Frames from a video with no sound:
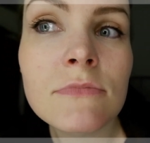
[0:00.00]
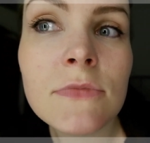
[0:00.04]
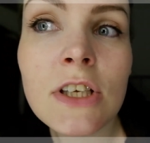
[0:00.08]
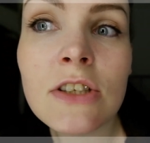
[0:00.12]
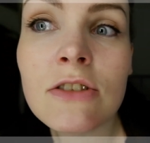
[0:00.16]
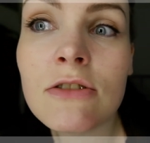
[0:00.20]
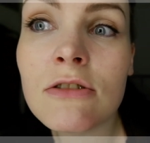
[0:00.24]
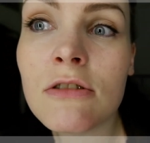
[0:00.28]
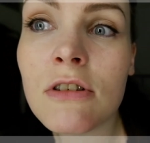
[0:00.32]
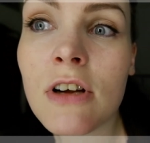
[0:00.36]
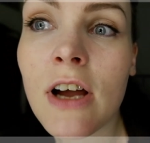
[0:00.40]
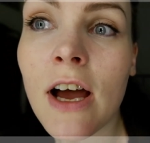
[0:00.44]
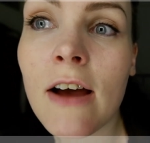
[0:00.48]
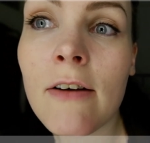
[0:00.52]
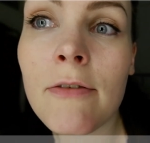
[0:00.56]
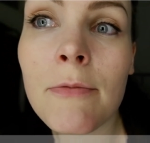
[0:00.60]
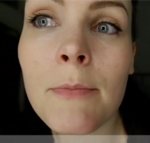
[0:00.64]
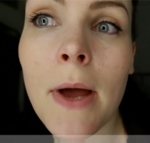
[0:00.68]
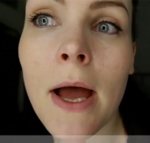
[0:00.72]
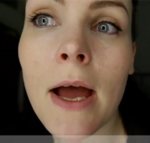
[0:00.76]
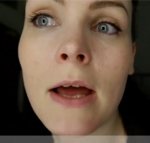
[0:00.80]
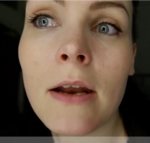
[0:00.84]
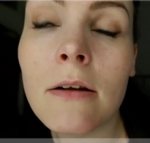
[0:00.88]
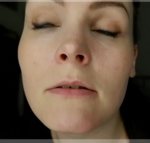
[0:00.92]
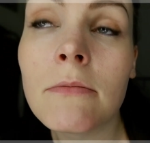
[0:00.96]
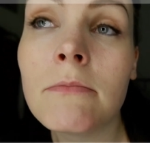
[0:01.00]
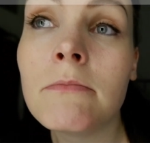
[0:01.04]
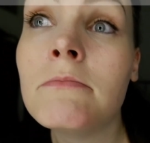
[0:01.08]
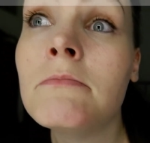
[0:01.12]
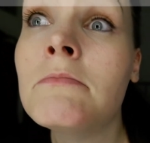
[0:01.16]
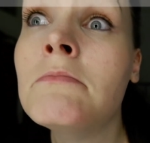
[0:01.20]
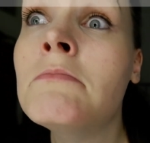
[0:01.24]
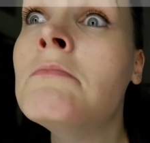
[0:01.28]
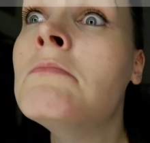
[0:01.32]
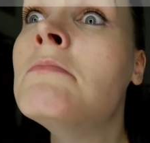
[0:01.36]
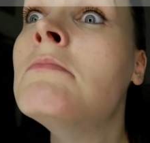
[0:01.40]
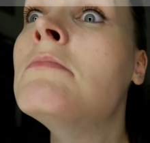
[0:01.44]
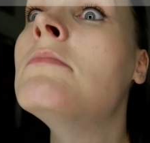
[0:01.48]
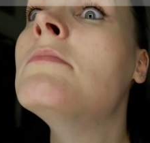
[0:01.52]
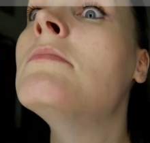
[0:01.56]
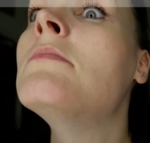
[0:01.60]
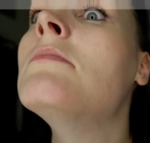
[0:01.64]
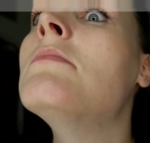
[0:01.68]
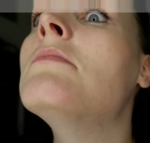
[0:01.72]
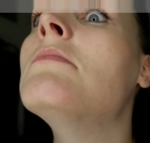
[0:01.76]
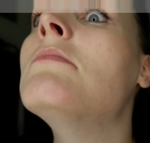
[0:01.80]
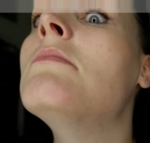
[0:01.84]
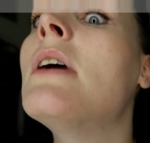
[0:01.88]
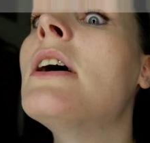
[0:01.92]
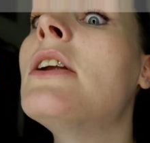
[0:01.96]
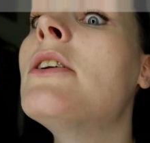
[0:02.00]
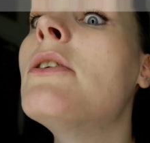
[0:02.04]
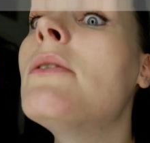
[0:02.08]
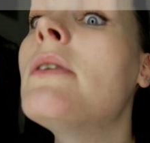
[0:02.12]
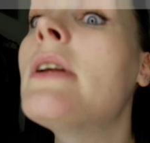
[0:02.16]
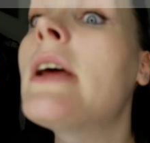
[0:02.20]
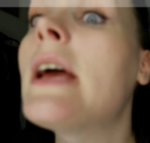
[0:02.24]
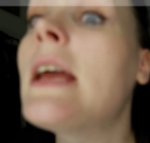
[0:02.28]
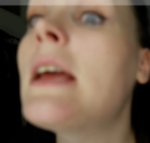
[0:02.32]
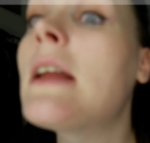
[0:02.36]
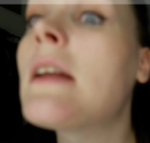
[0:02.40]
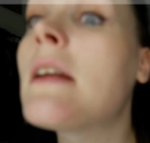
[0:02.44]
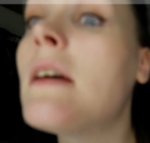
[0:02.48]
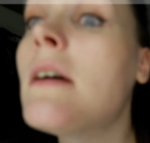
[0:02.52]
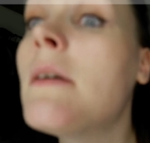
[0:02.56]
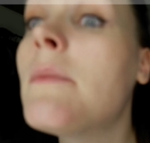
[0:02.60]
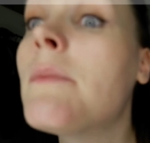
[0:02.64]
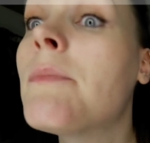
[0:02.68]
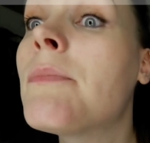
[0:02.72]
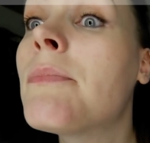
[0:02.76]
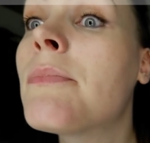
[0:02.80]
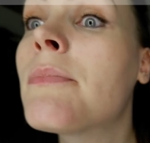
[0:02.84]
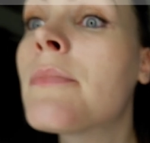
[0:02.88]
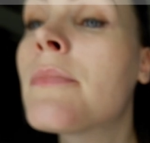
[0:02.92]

Doesn't look half bad. I don't hate it.